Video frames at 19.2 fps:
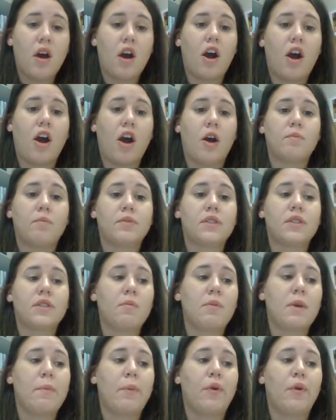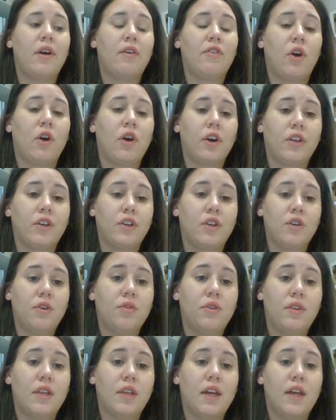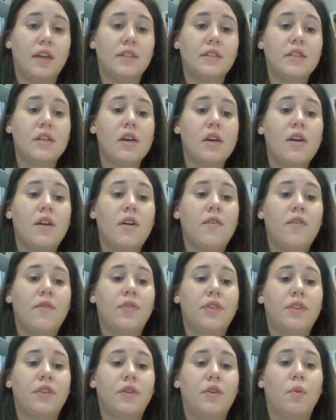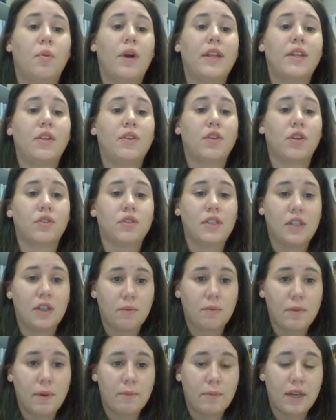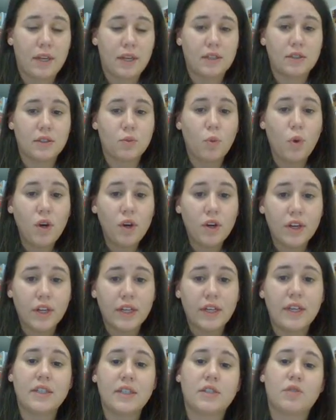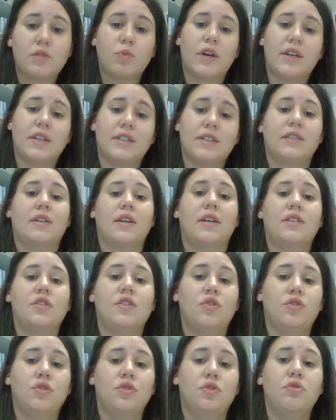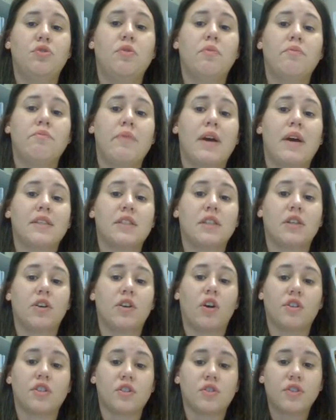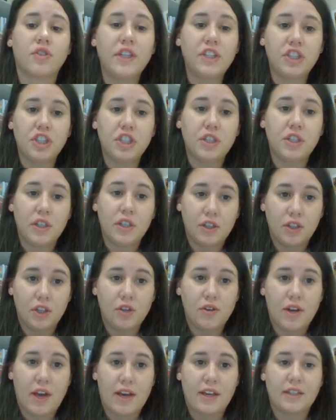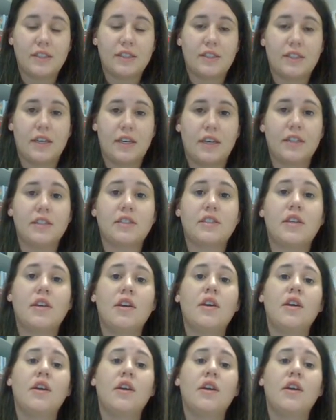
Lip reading: Some people have argued that the way the 13th Amendment is worded is what has led to mass incarceration in the United States.